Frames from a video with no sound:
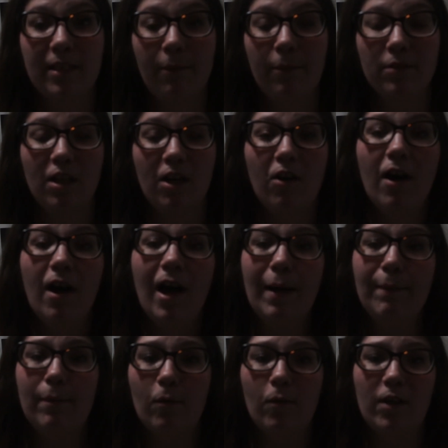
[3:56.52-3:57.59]
down below
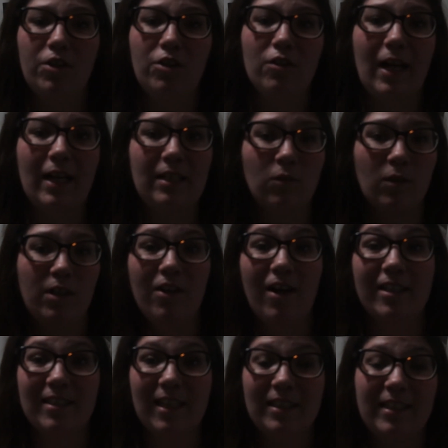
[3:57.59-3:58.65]
about what you like, where you
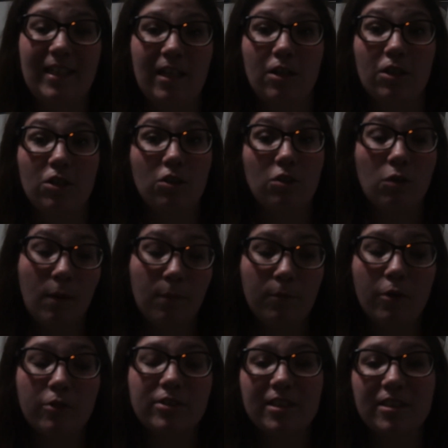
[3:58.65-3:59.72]
guys like to get your cool
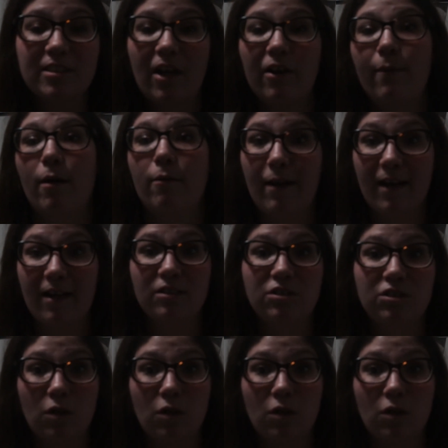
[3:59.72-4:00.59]
music stuff about record